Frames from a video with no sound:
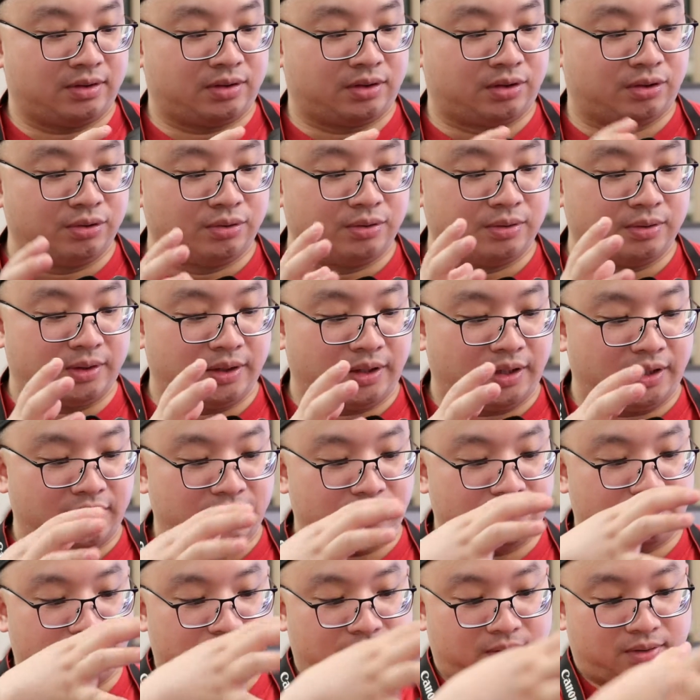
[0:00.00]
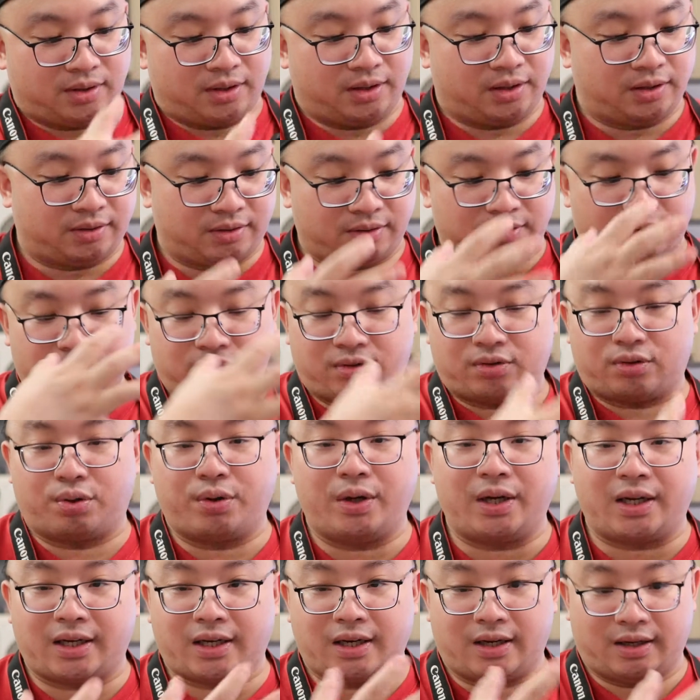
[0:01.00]
do the
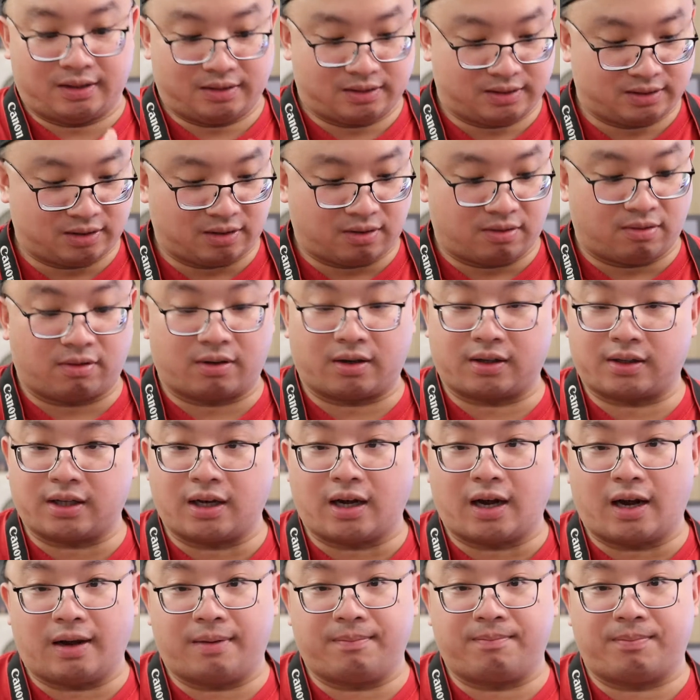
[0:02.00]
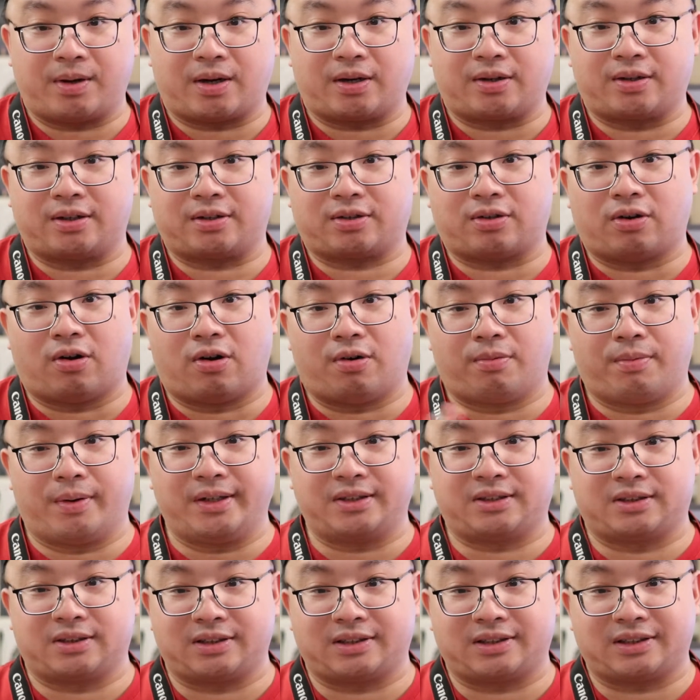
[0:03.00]
tweakings all the time, because it's
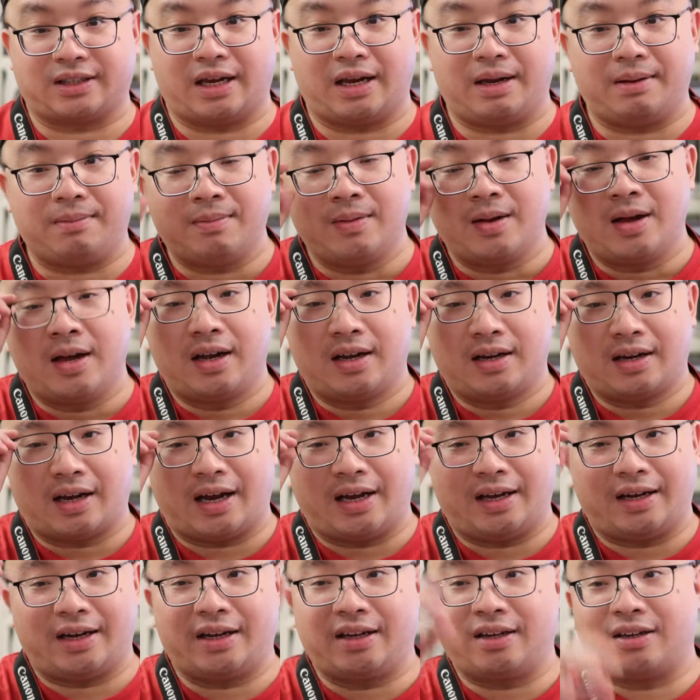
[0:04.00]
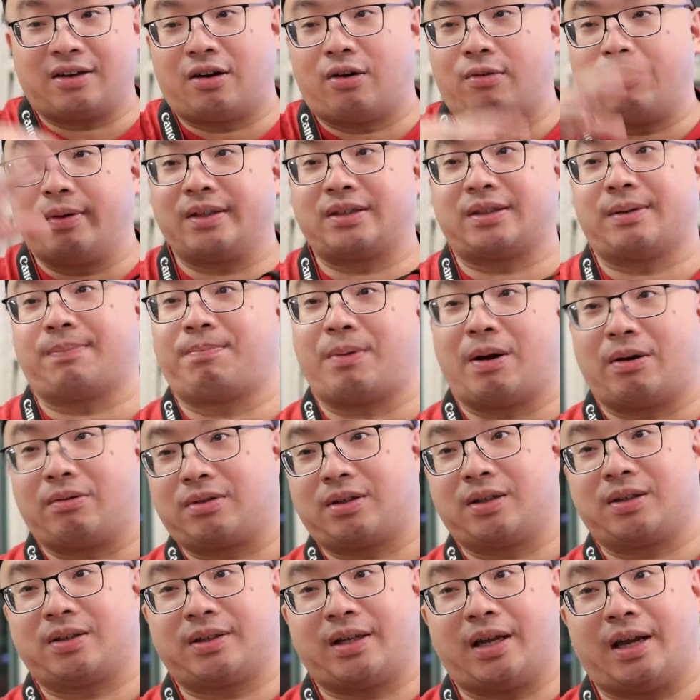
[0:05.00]
always the same lighting, always about
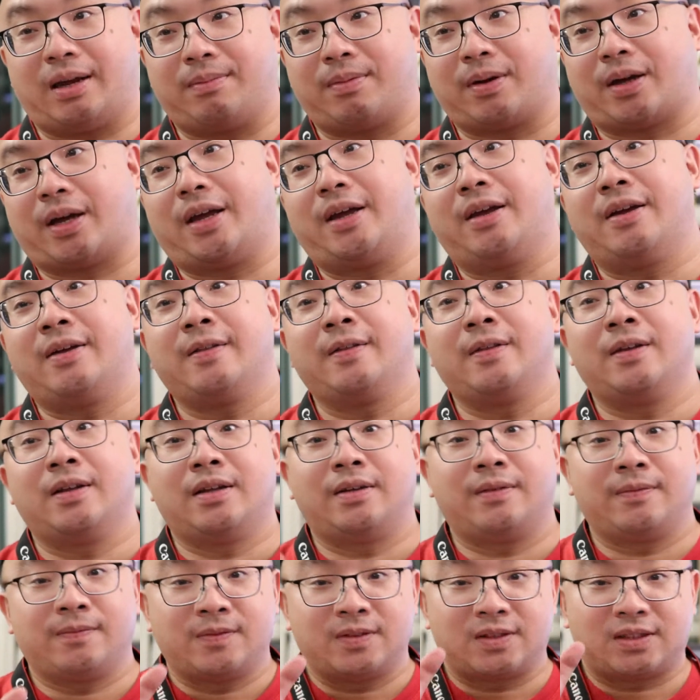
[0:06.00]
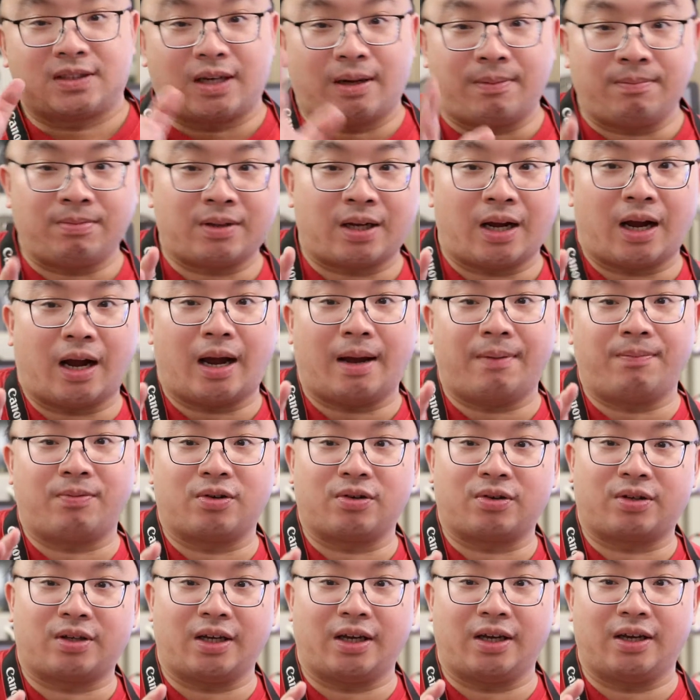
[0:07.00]
the same. Okay, sometimes
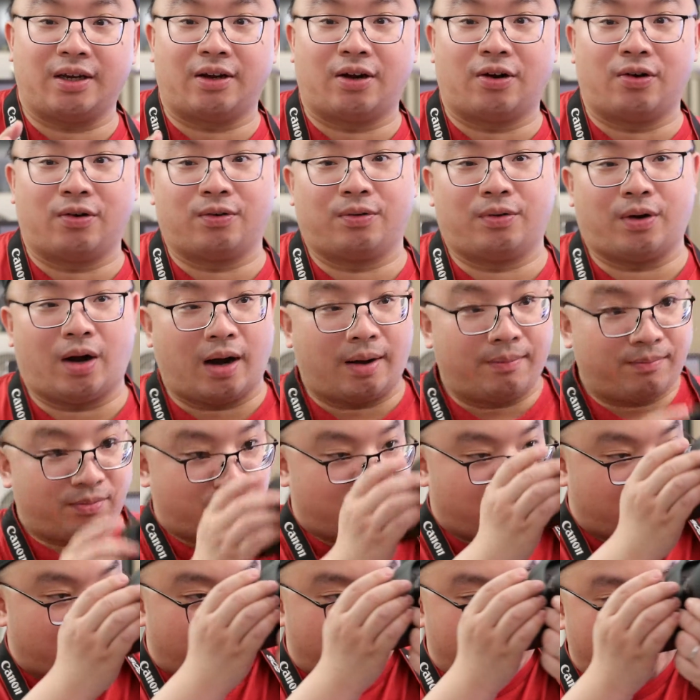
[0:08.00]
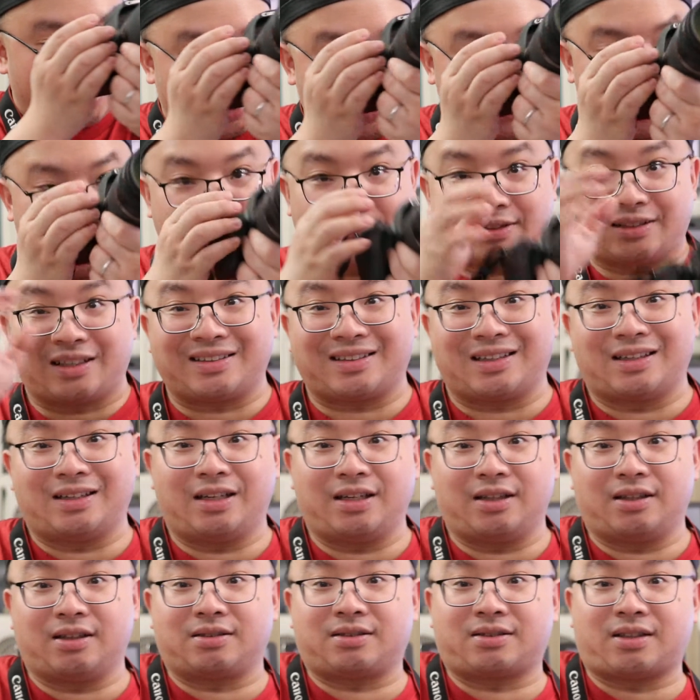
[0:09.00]
you see, oh, I'm shooting and then
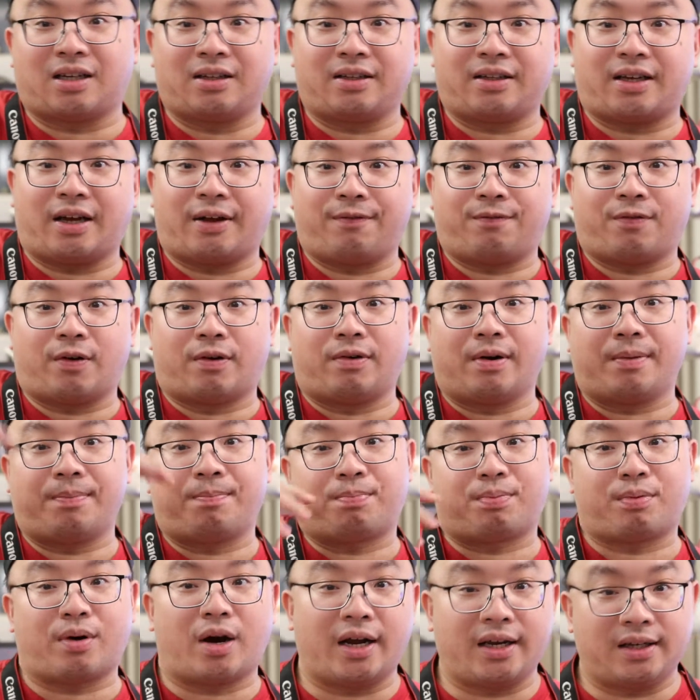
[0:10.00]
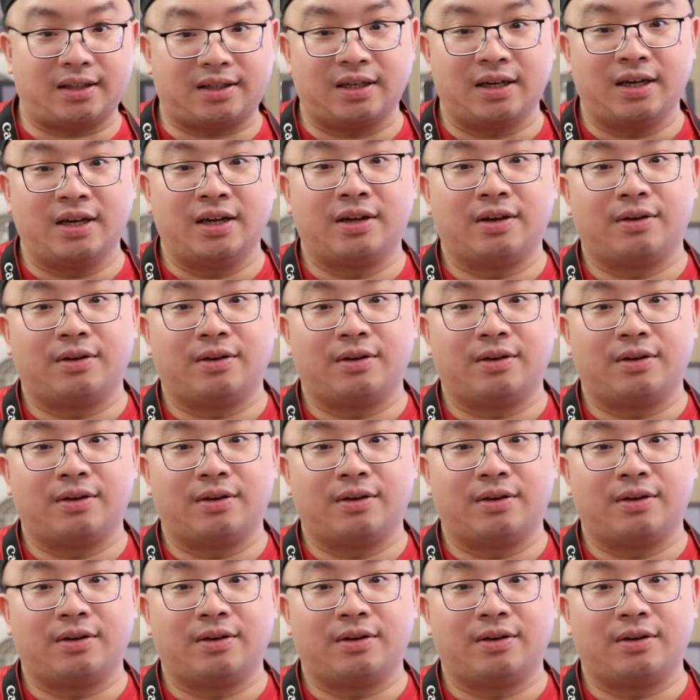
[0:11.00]
suddenly the sun gets very bright.